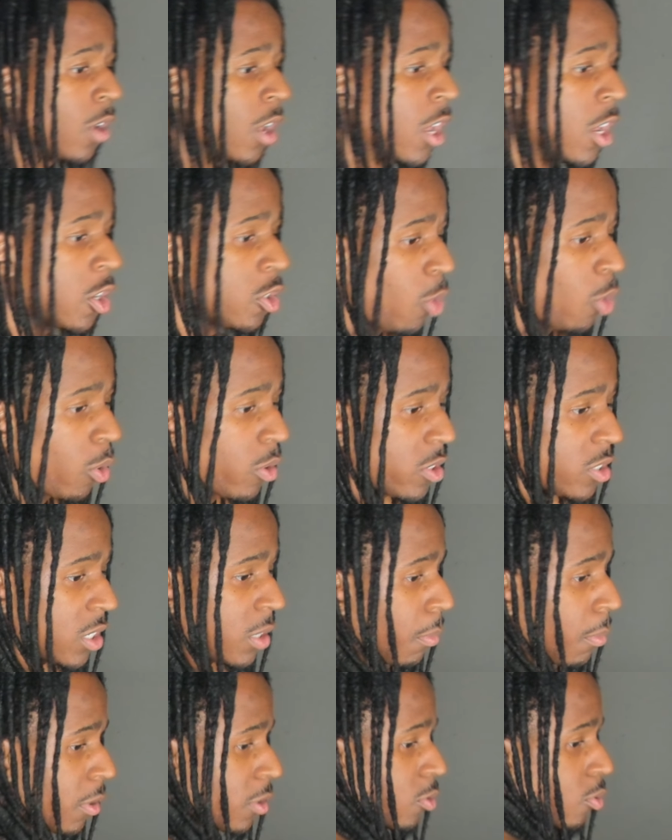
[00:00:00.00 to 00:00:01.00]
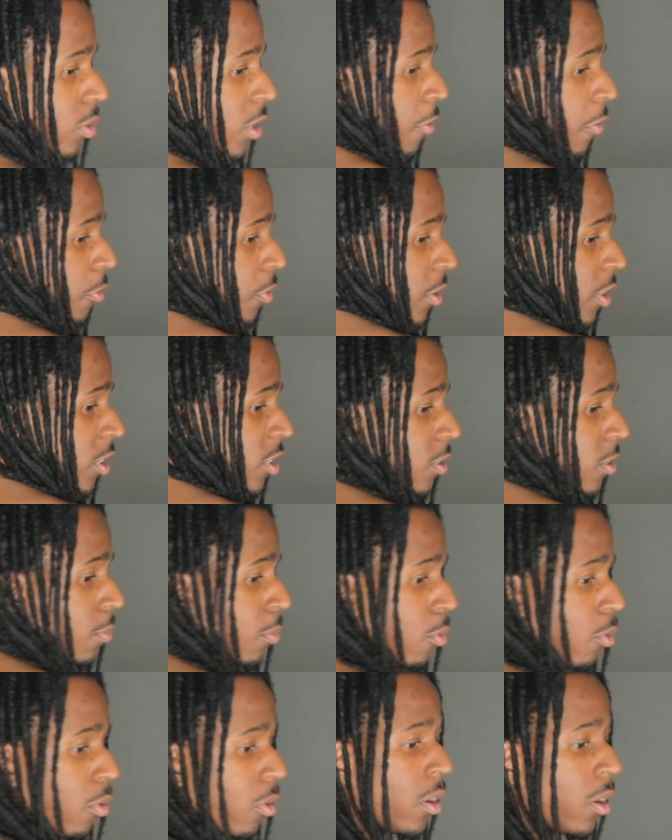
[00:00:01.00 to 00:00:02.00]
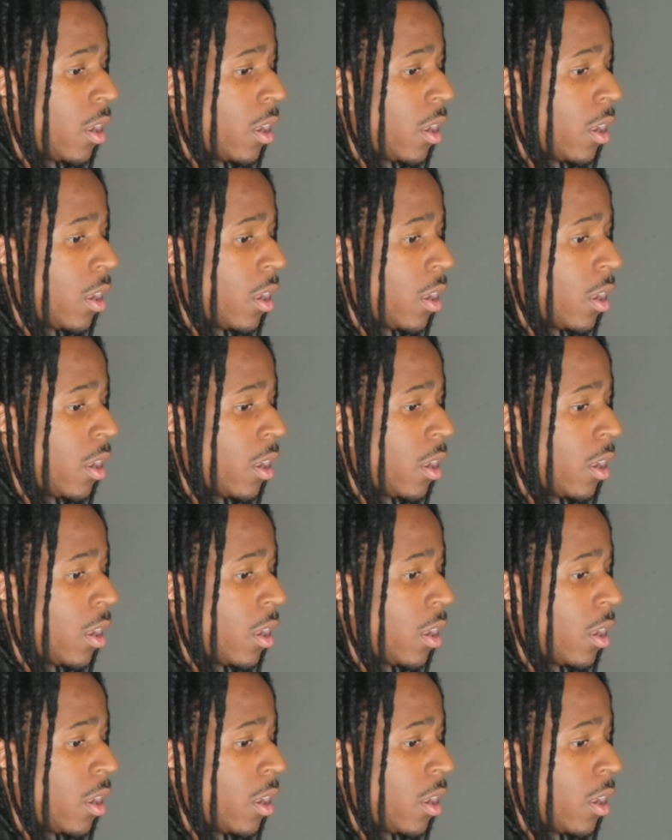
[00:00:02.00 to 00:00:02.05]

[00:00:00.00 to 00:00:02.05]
starting to see muscle definition more,